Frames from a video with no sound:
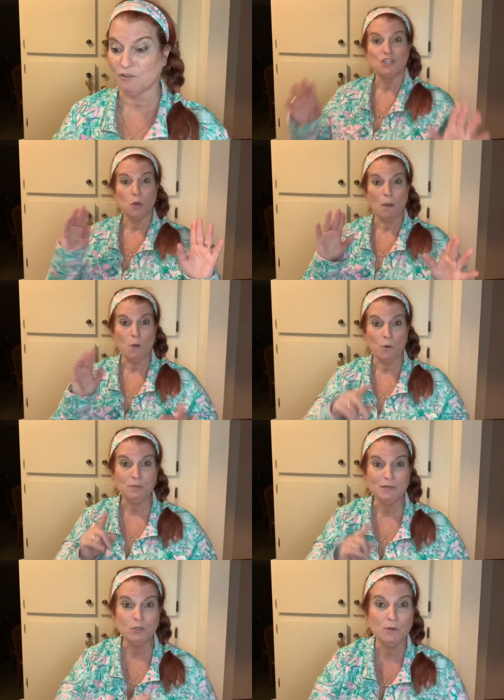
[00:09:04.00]
So I'm going to
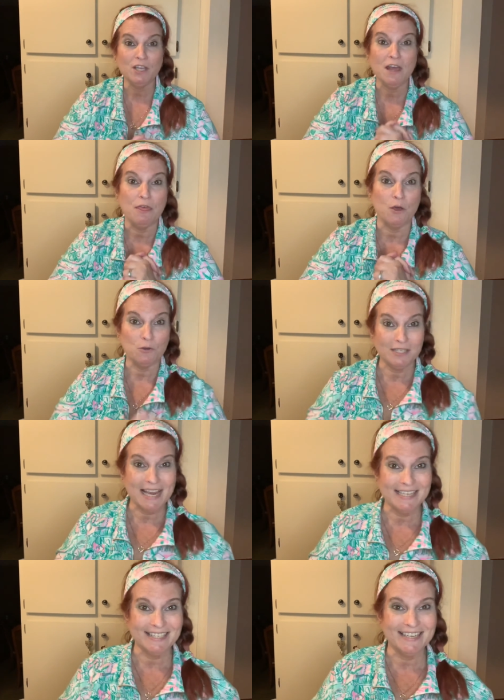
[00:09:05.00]
be doing those
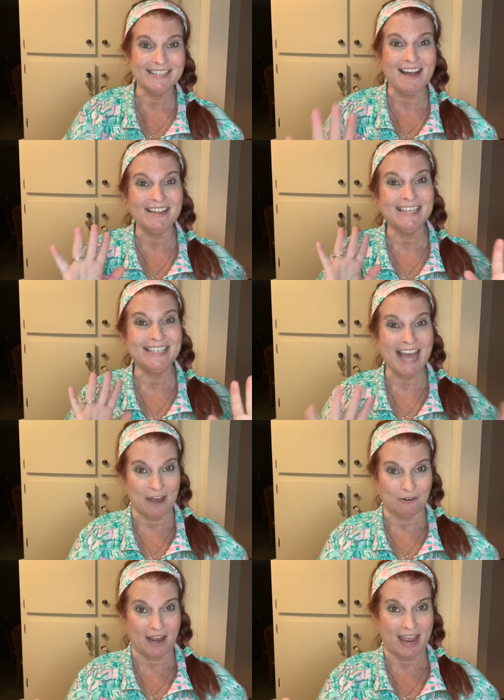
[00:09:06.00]
tastings on
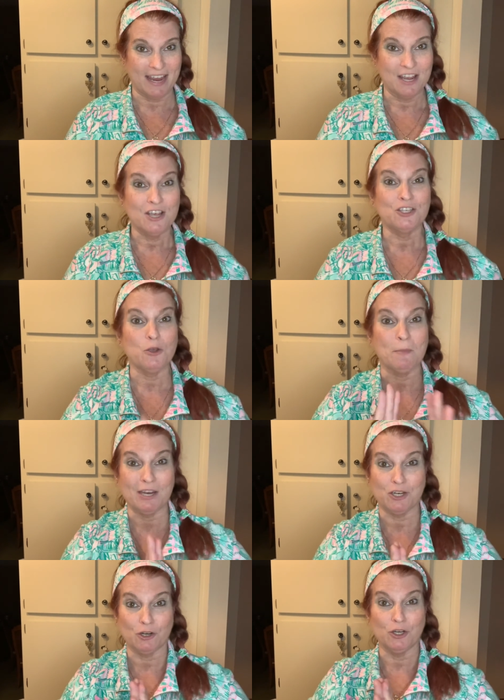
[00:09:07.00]
Saturday. So make
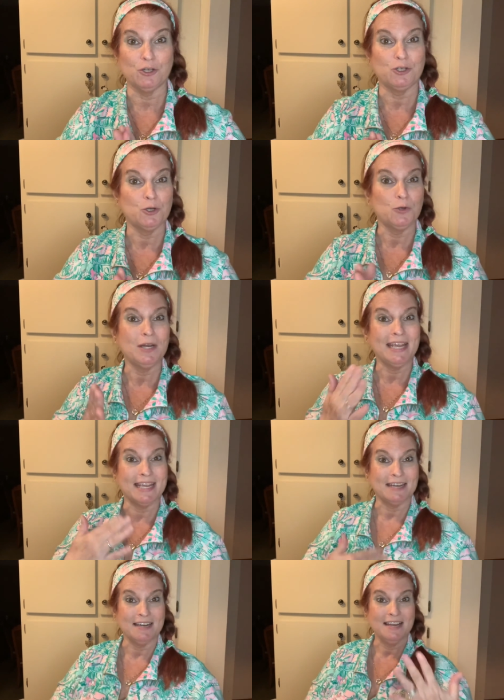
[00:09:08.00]
sure you tune
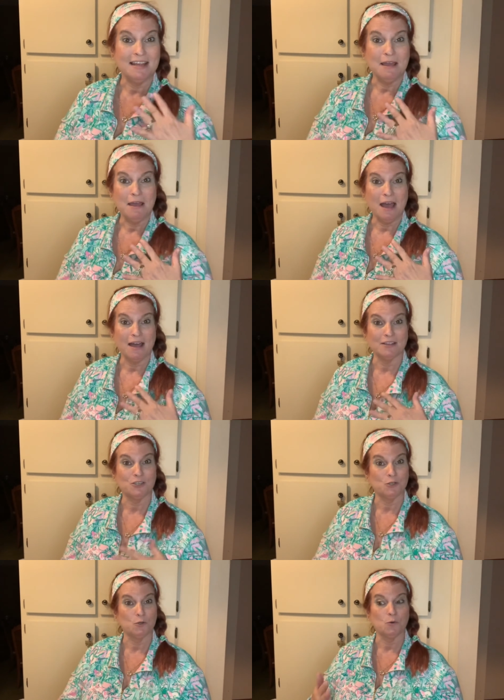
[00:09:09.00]
in
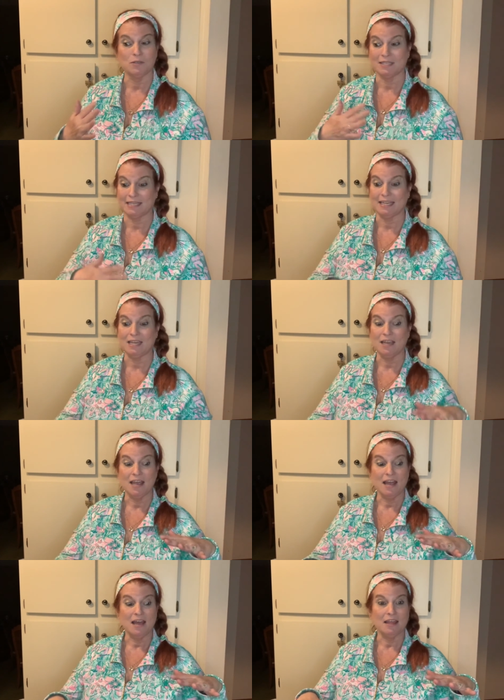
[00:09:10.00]
to see
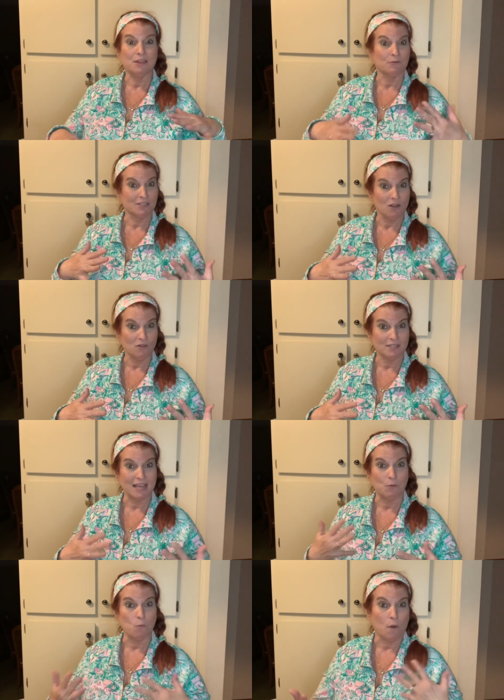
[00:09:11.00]
the results
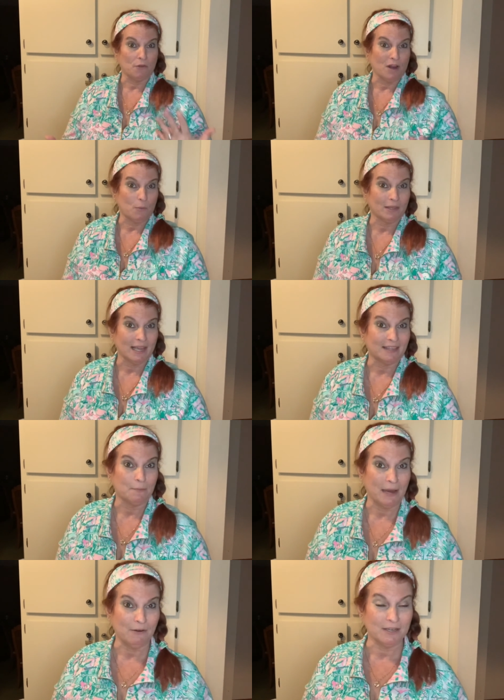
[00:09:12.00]
and whether or not we like the
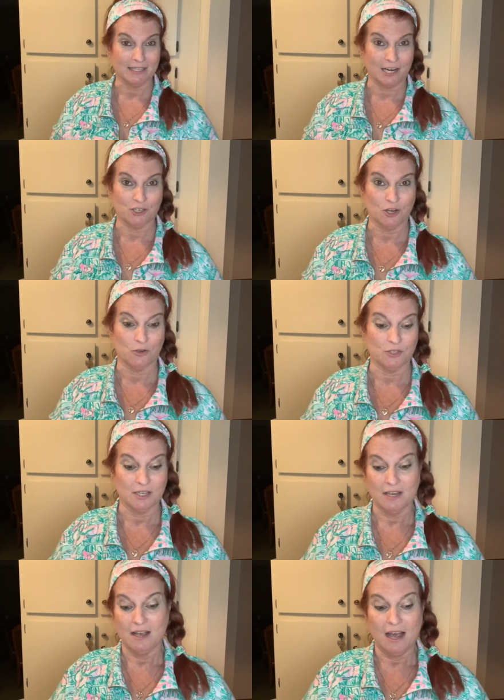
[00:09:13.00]
pairings that I chose.
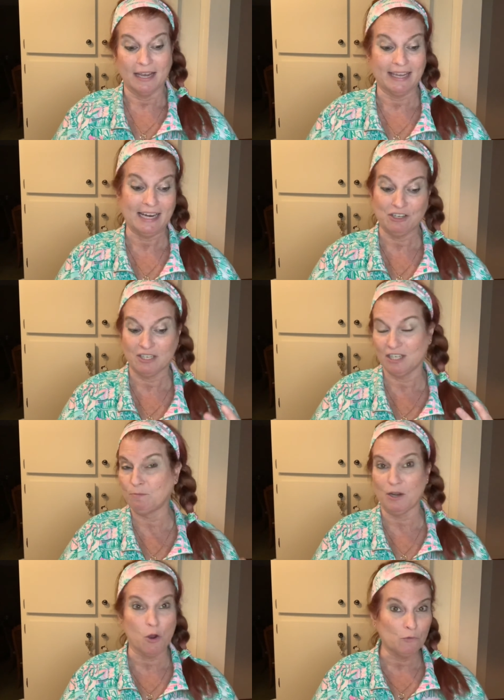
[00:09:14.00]
Again, I just did
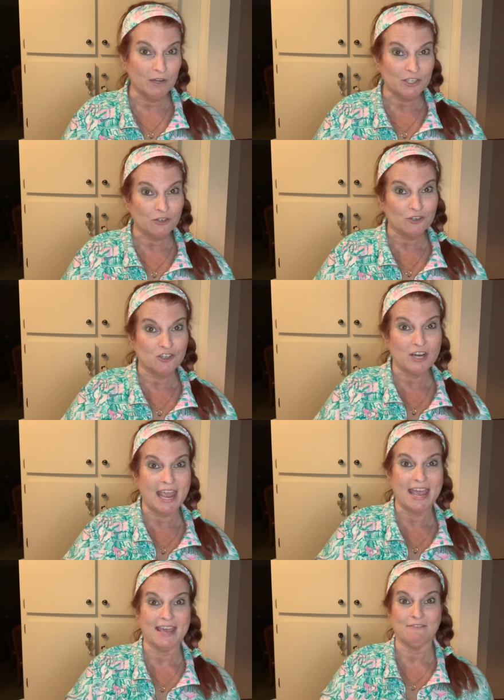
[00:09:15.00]
my own research
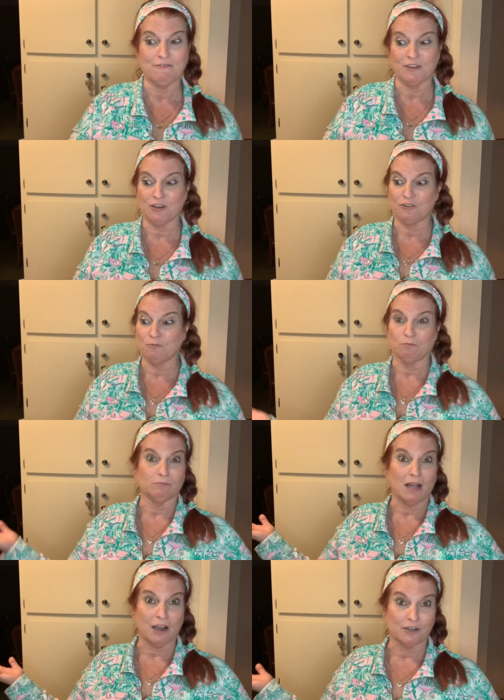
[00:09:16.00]
and figured
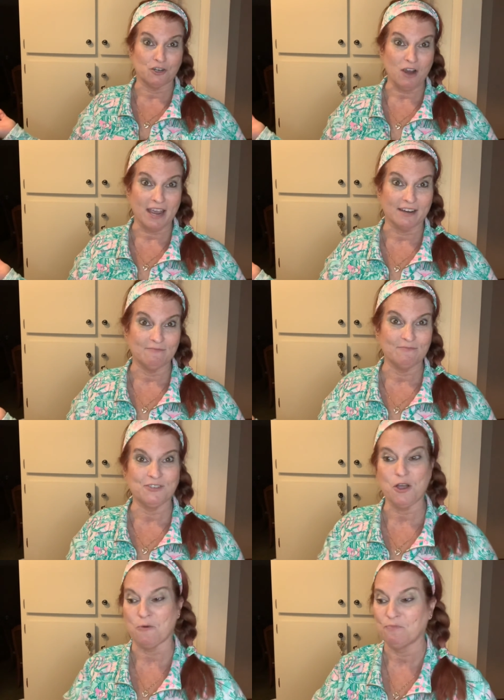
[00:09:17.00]
I'm gonna try it. So